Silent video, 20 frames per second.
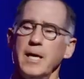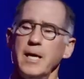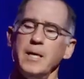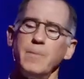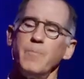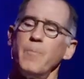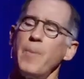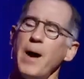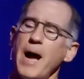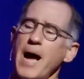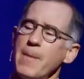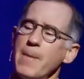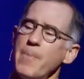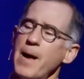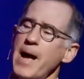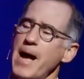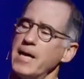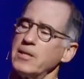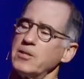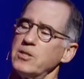It
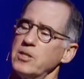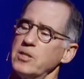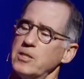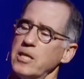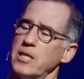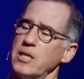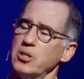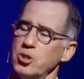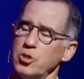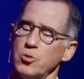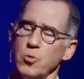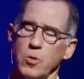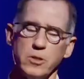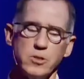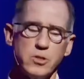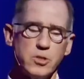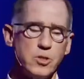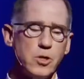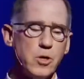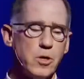bypasses and
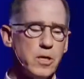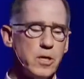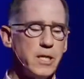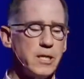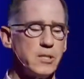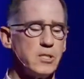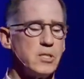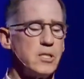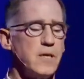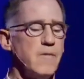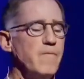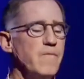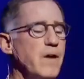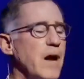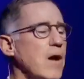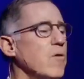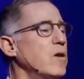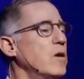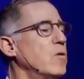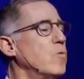short circuits the
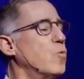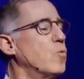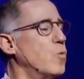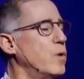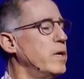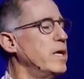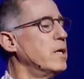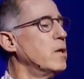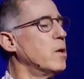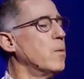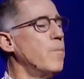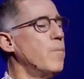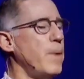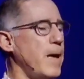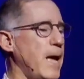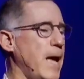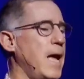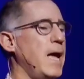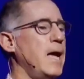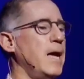very real
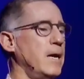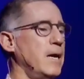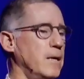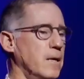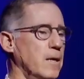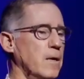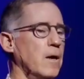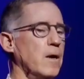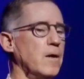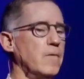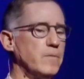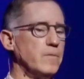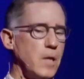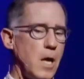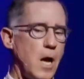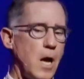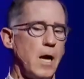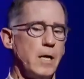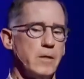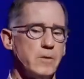pain of
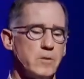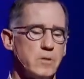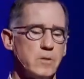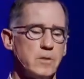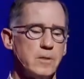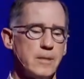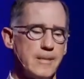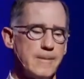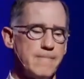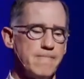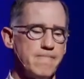loss.